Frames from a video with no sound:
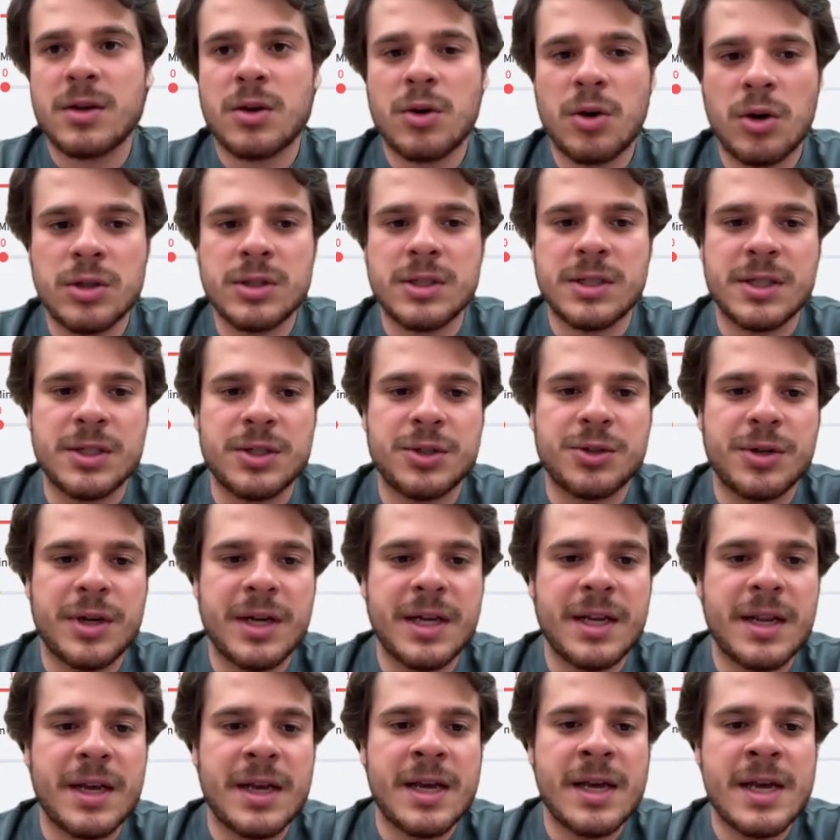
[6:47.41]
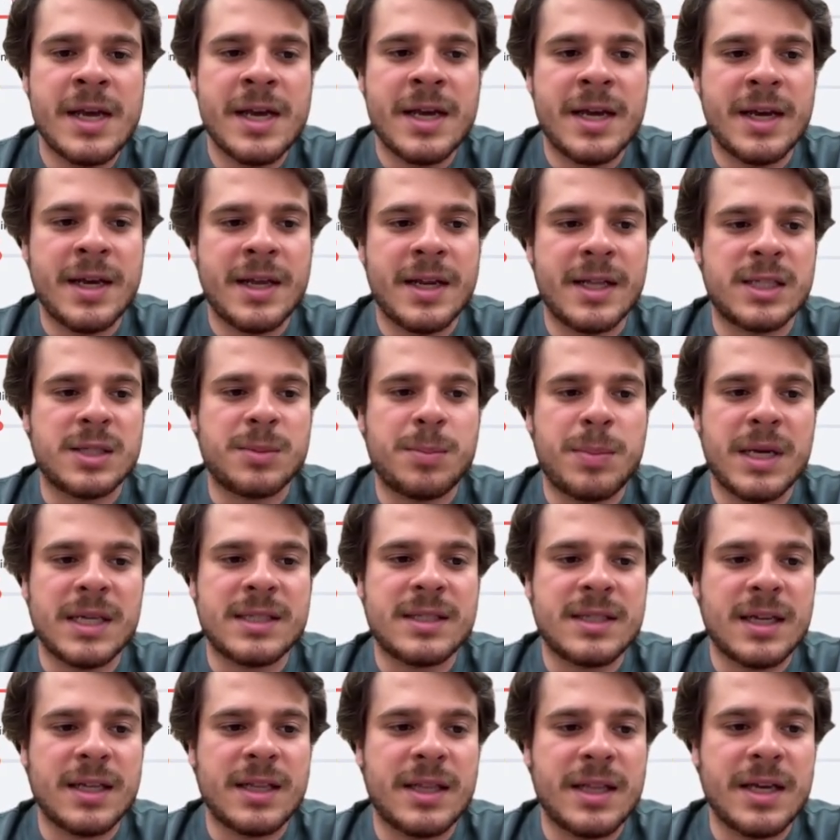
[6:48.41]
concentrate in its
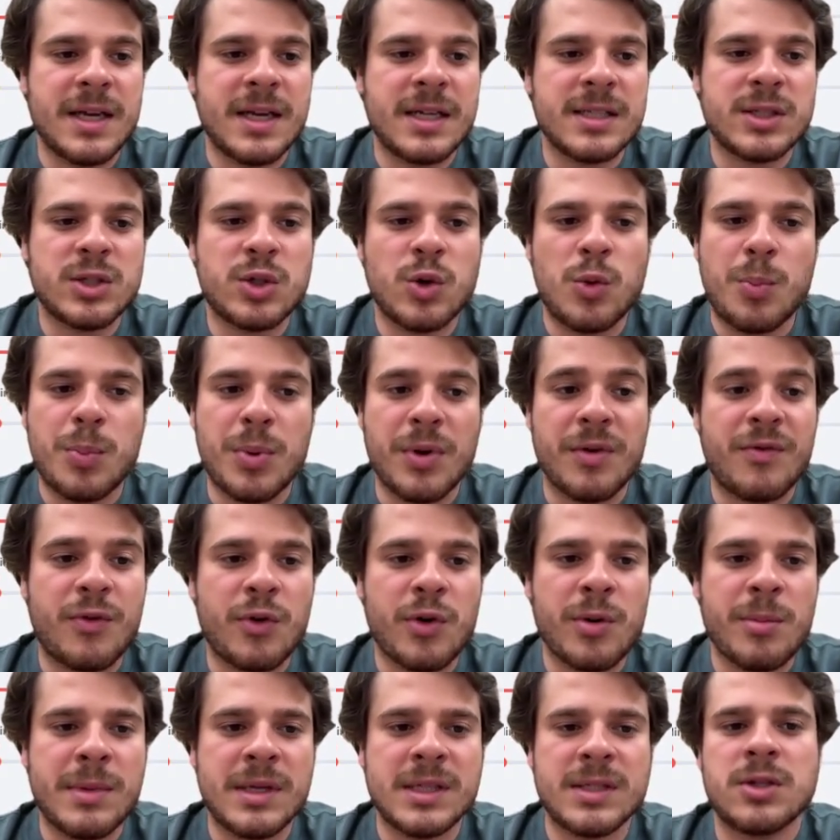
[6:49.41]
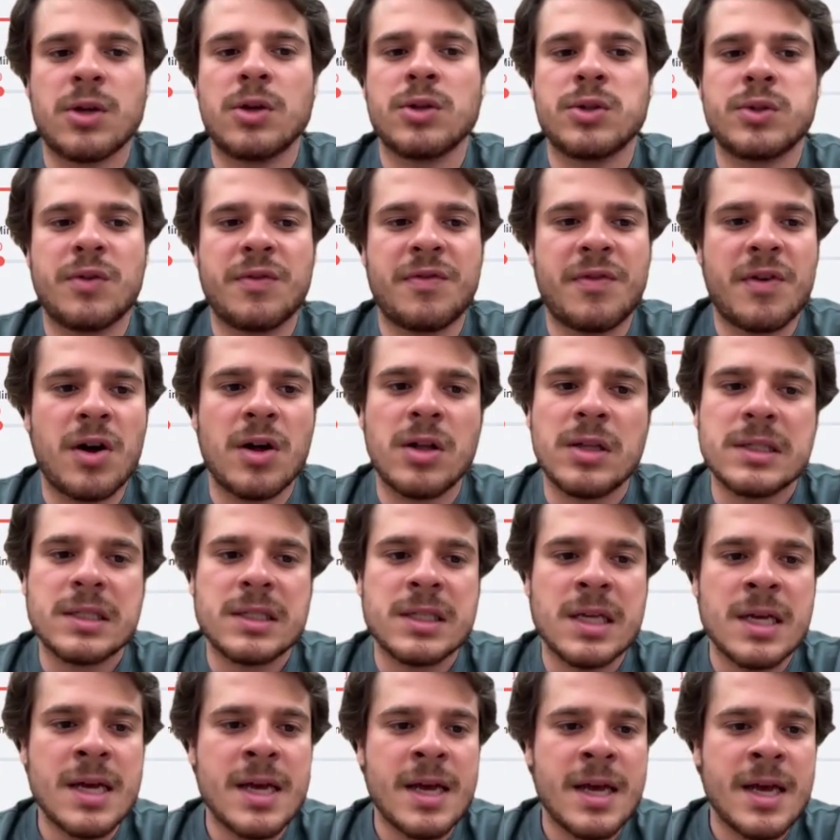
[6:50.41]
best ideas, so performance also
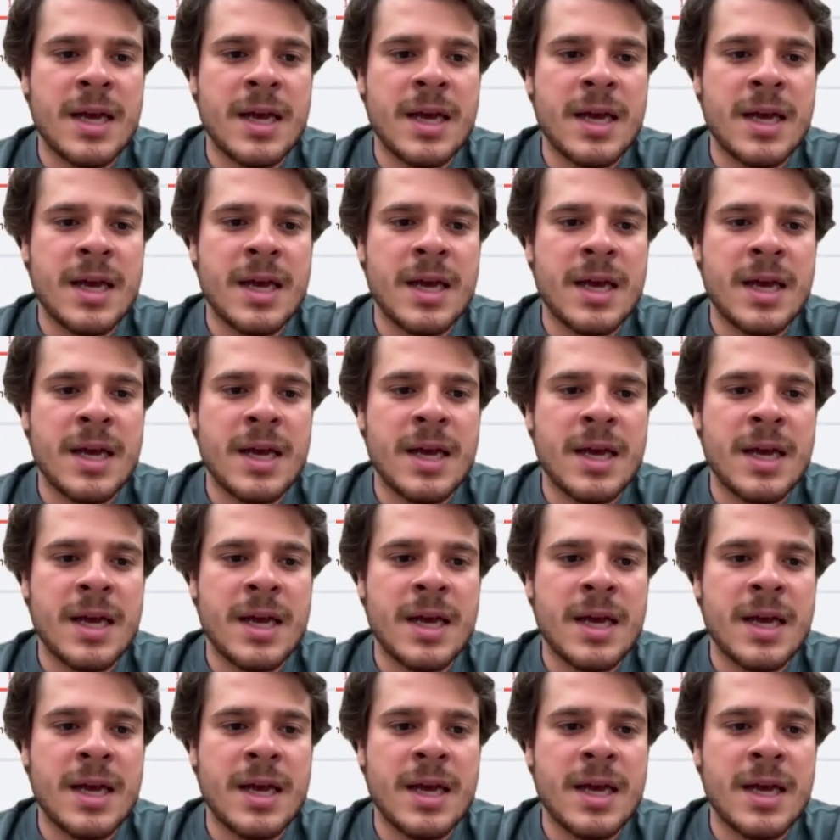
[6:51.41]
falls.